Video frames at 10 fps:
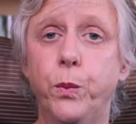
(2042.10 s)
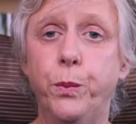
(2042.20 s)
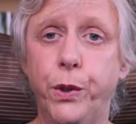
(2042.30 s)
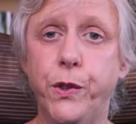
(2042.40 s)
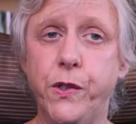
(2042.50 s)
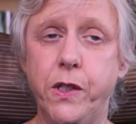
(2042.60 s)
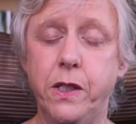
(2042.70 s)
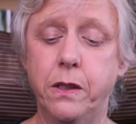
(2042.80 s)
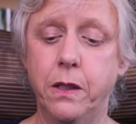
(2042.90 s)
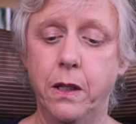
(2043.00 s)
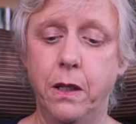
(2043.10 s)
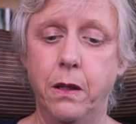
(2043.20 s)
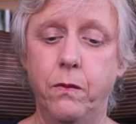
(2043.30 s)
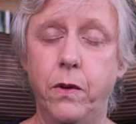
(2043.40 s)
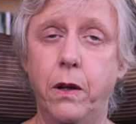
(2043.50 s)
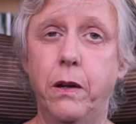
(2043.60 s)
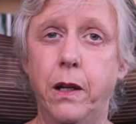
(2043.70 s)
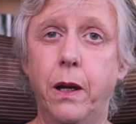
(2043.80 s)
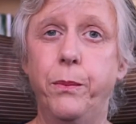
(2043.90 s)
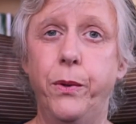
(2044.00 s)
person, very
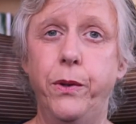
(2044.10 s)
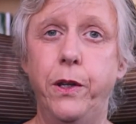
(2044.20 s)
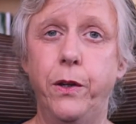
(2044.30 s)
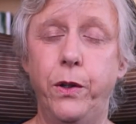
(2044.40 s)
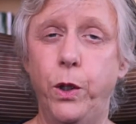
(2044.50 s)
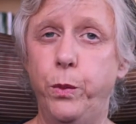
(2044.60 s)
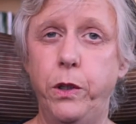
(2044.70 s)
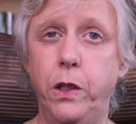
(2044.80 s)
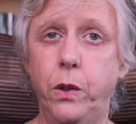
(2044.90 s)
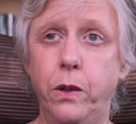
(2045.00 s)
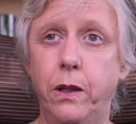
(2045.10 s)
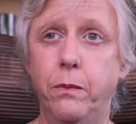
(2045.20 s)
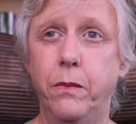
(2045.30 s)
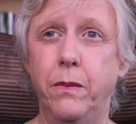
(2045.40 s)
humble, nobody knowing,